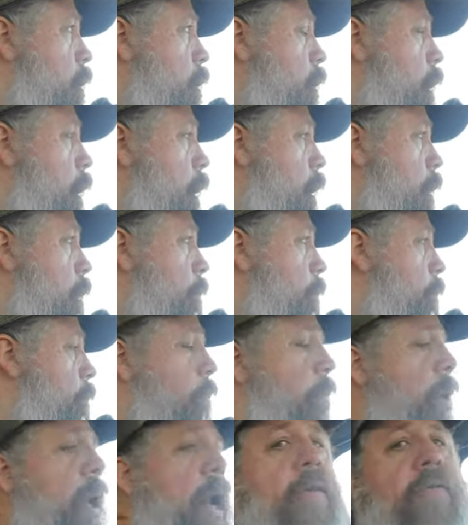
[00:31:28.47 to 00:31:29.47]

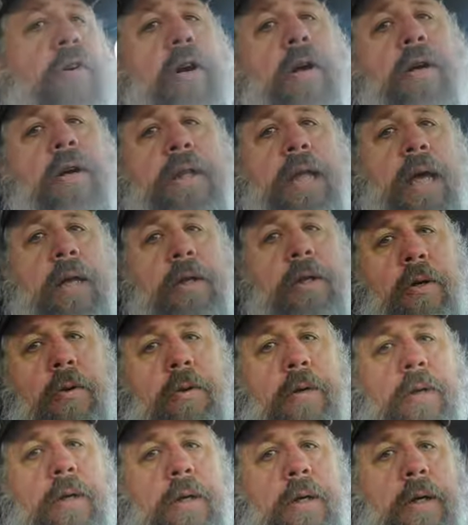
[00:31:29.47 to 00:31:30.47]
but I've heard that
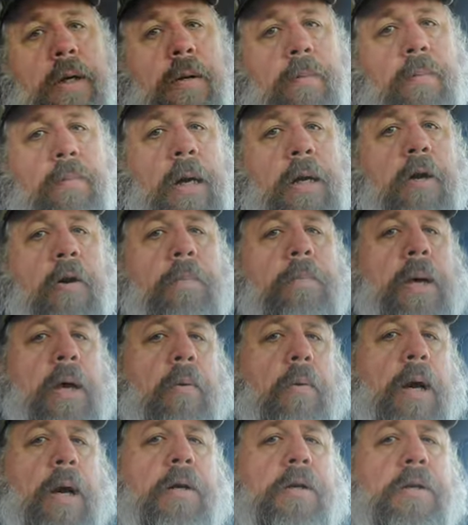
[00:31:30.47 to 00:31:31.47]
doing the... I know Pale
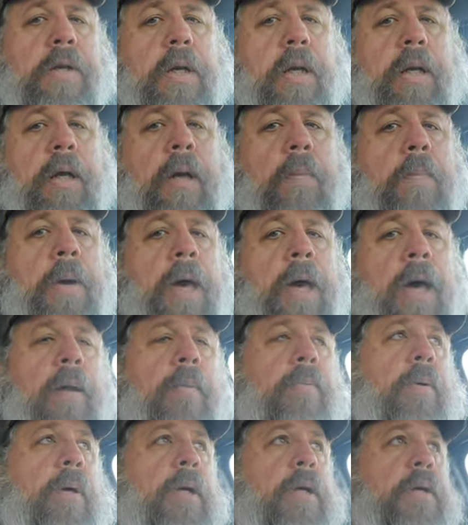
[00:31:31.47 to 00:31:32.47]
Rider's going to get mad
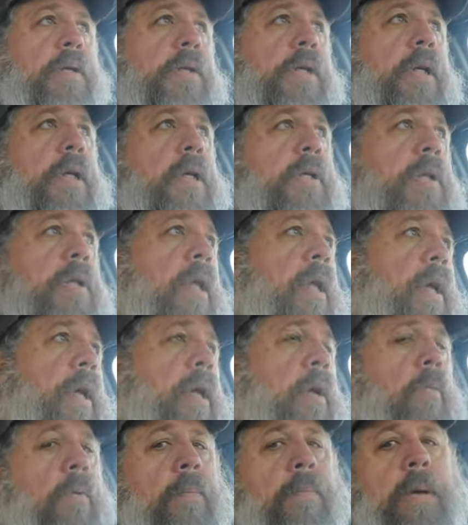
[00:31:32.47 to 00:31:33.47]
because he doesn't like
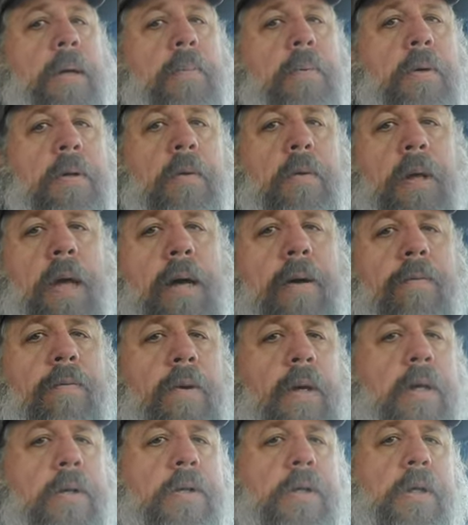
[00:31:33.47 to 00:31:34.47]
it when people do live
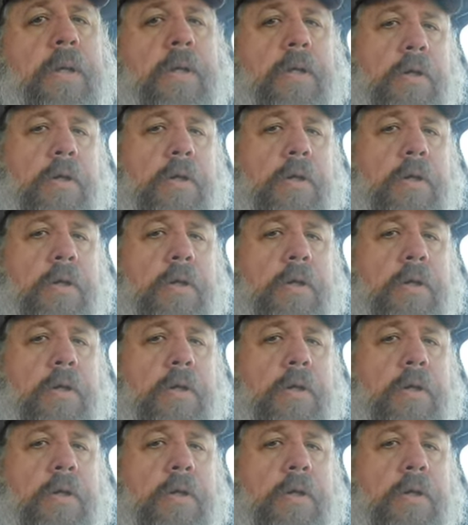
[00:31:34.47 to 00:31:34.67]
feeds in the